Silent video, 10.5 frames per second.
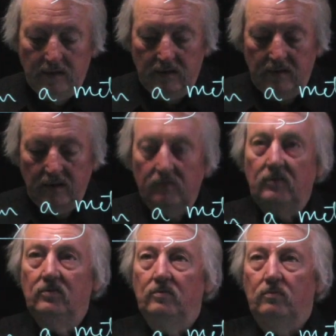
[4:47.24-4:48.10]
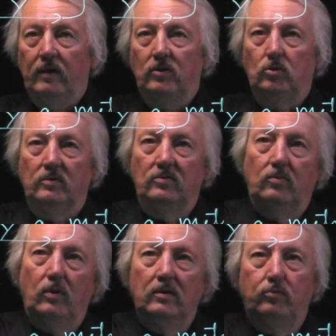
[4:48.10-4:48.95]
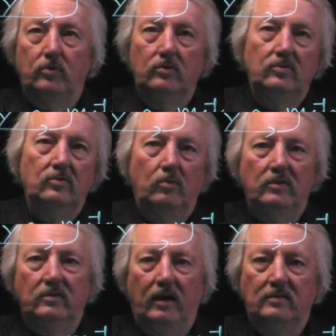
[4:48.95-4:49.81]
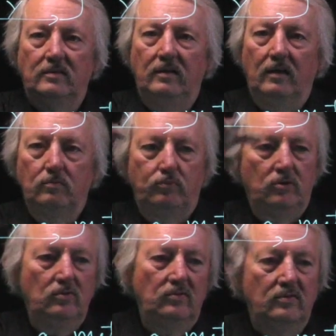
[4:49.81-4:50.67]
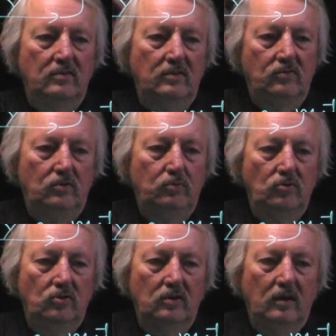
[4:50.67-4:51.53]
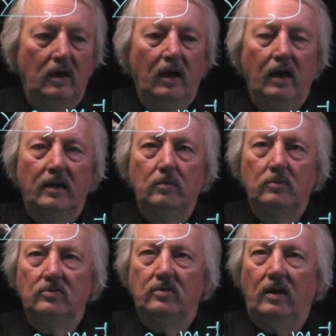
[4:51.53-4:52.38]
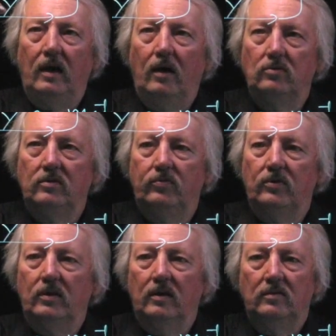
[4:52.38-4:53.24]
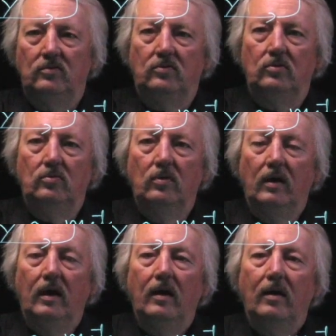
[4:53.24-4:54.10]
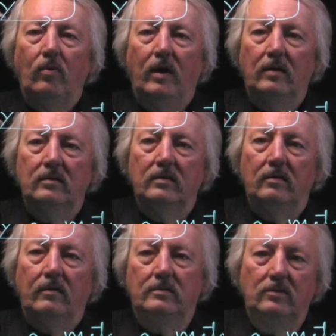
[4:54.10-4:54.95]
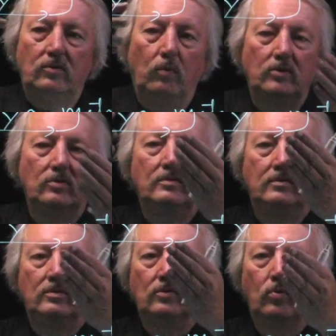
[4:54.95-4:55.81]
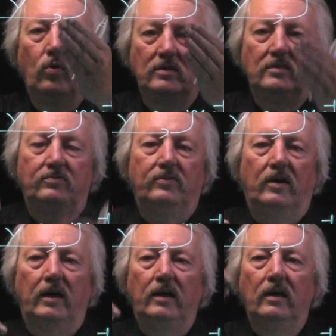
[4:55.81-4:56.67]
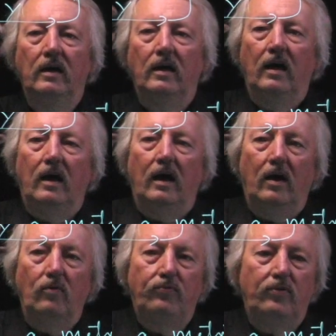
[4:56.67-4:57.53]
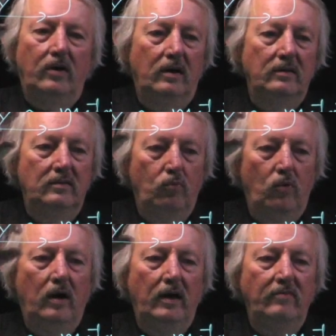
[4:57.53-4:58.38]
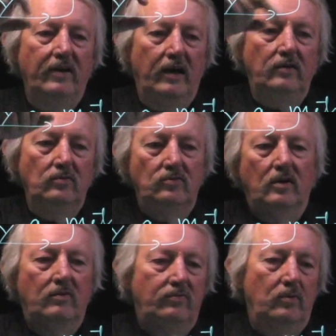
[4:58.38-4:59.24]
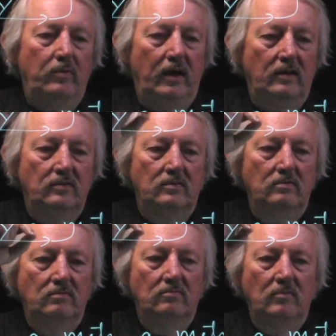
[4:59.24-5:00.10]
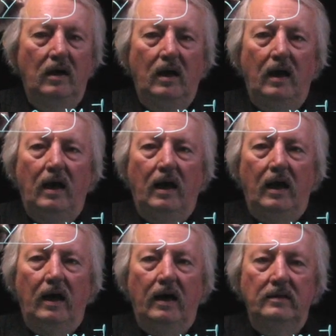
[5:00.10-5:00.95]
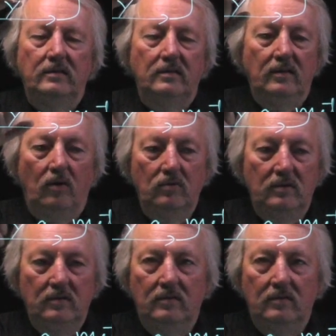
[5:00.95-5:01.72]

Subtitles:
think of these measurements. One produces always x, and the other produces a distribution. And you want to say, how different are these two? Well, you want to quantify how far the y values are from x. And the only